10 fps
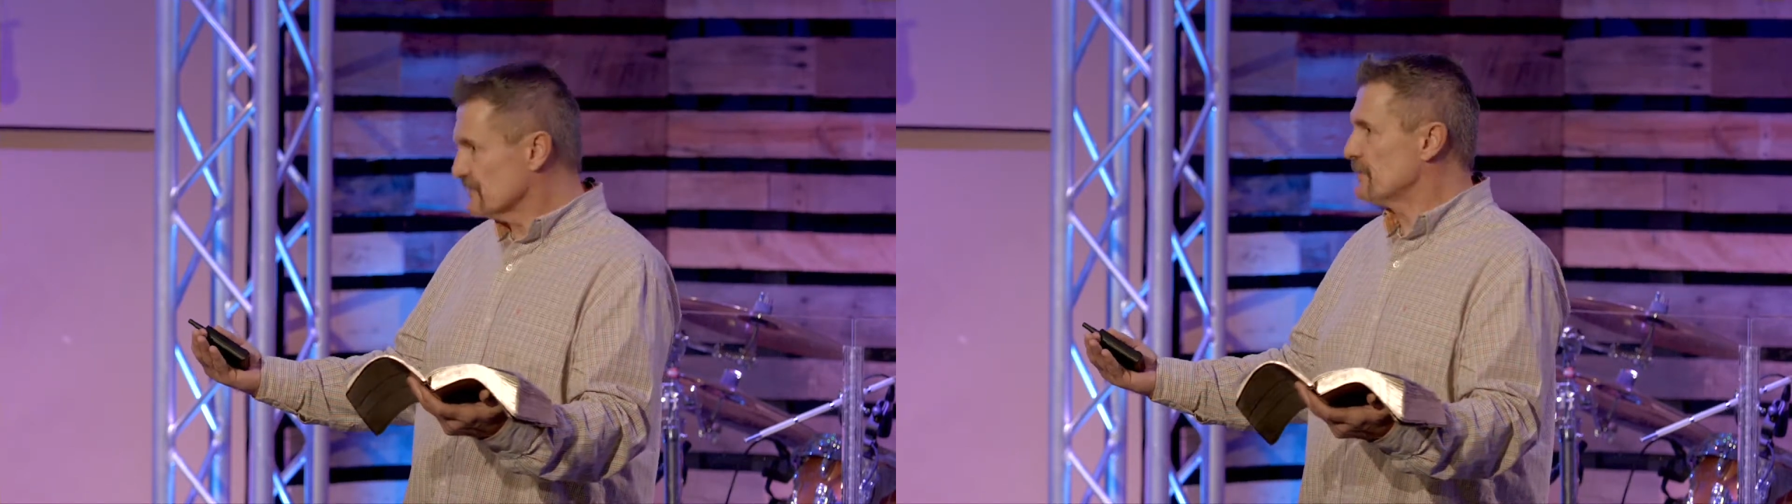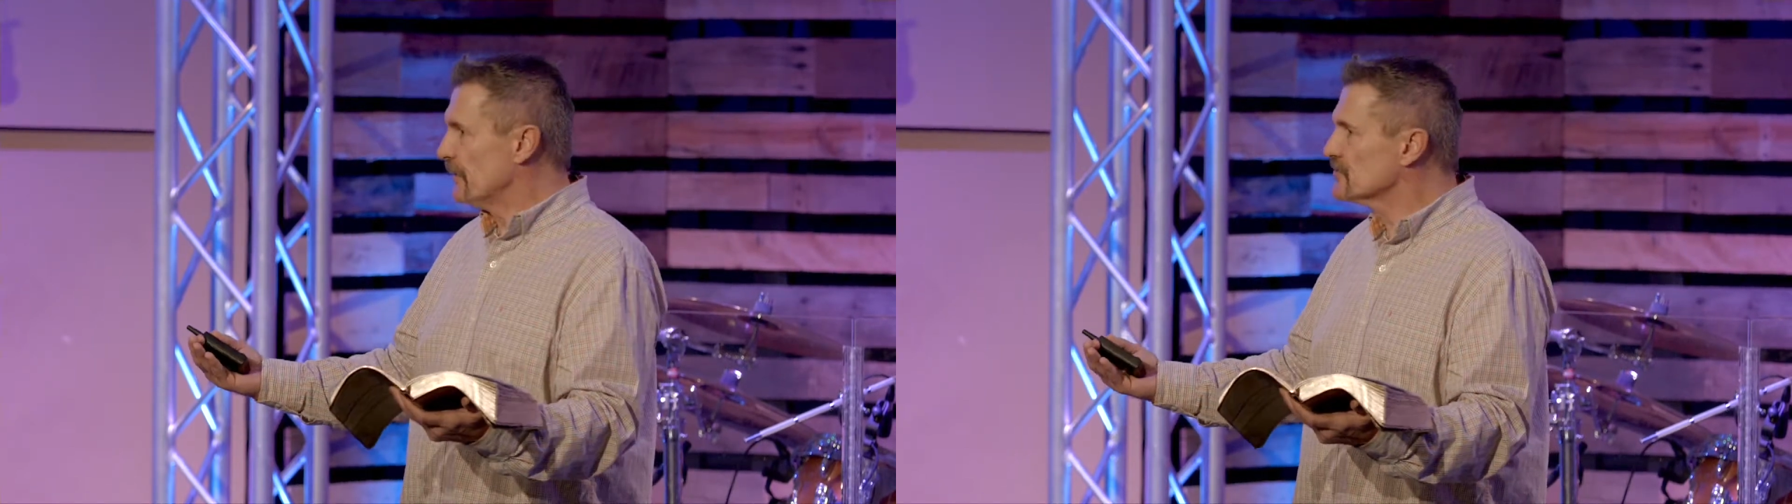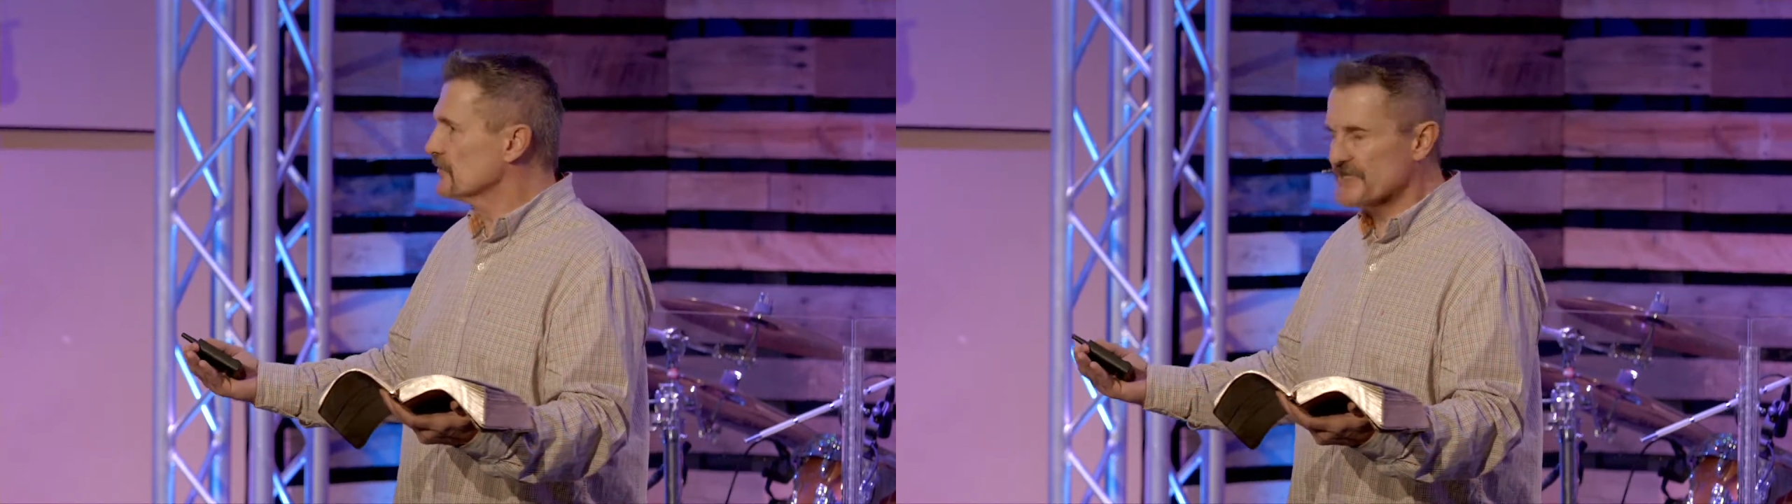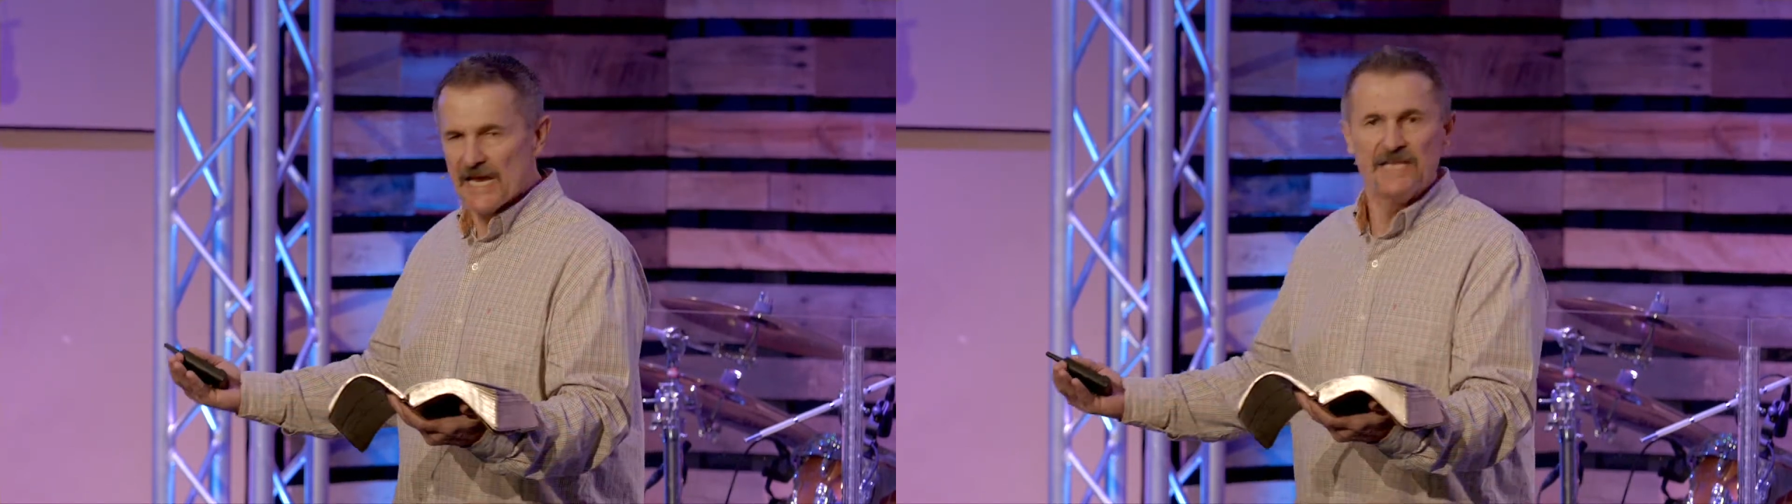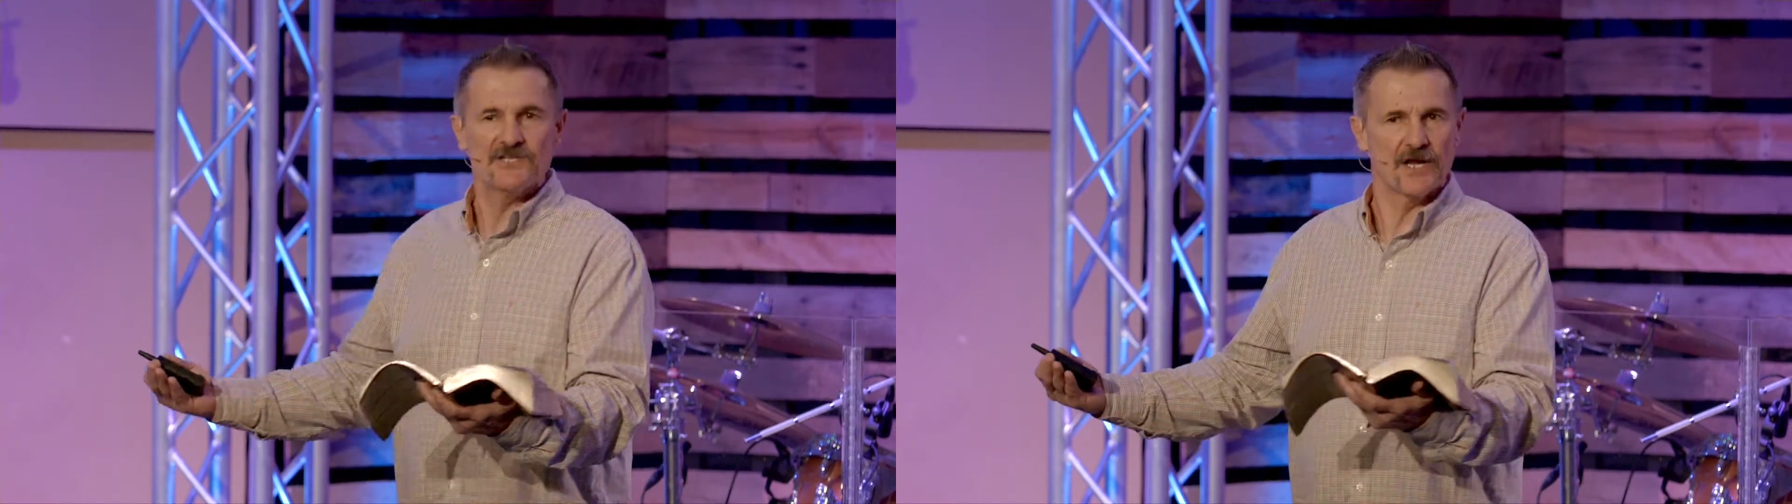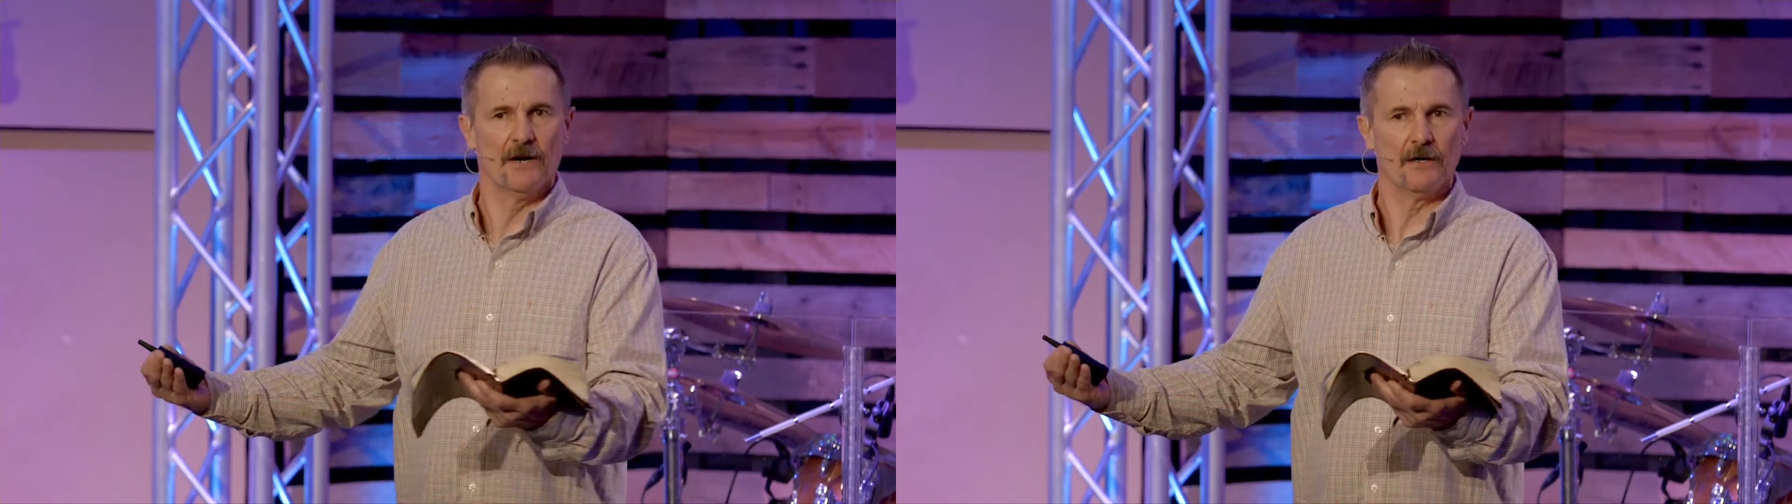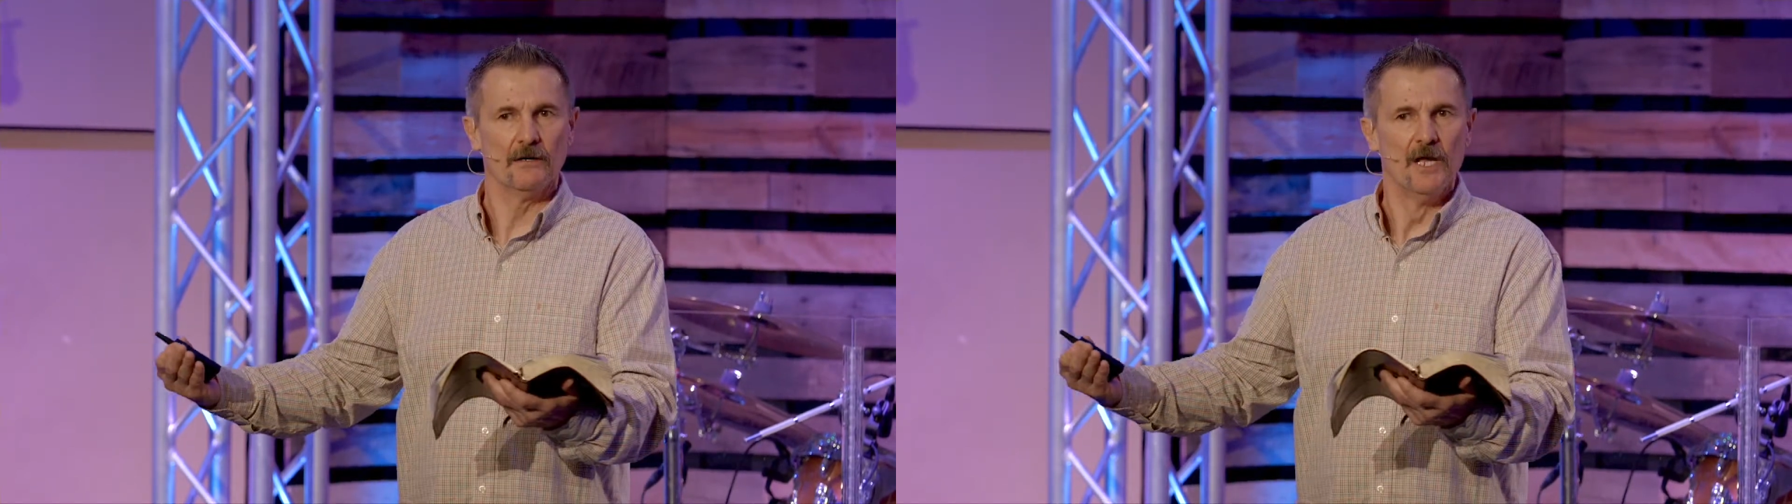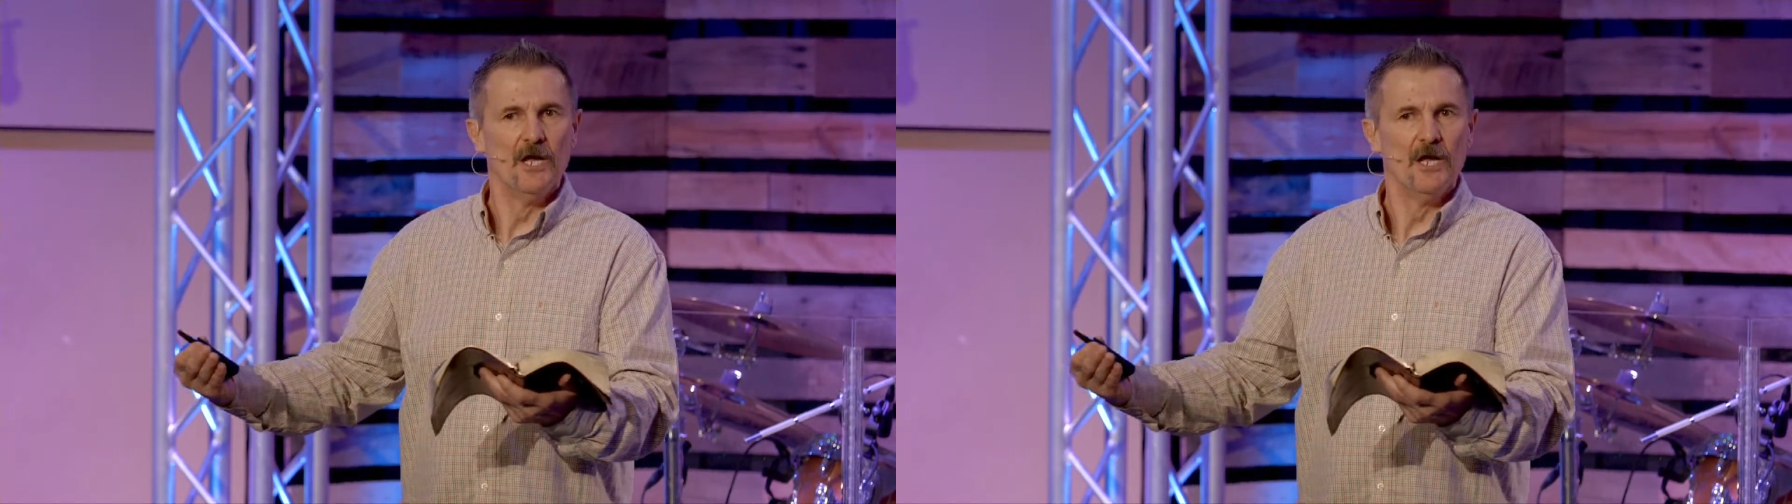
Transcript: spiritual sense here.